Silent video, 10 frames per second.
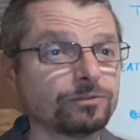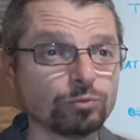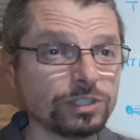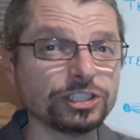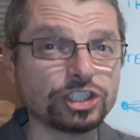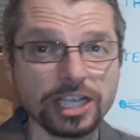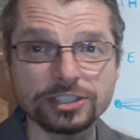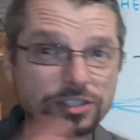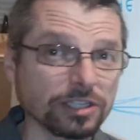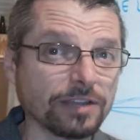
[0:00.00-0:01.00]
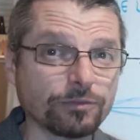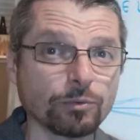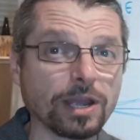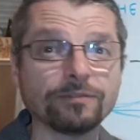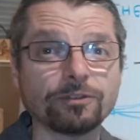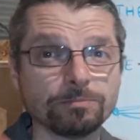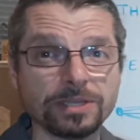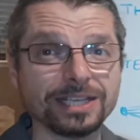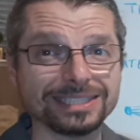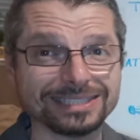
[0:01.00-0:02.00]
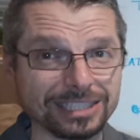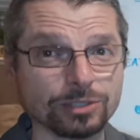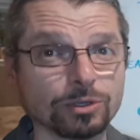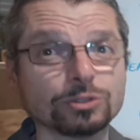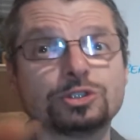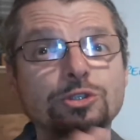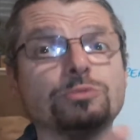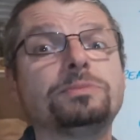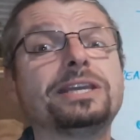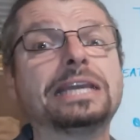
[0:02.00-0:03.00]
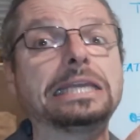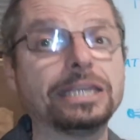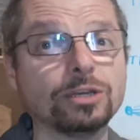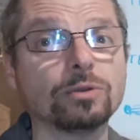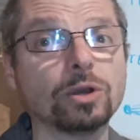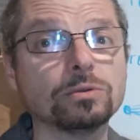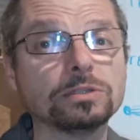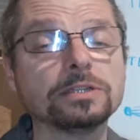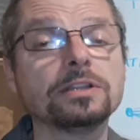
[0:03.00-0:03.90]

really changed their life around from being a zero to being a hero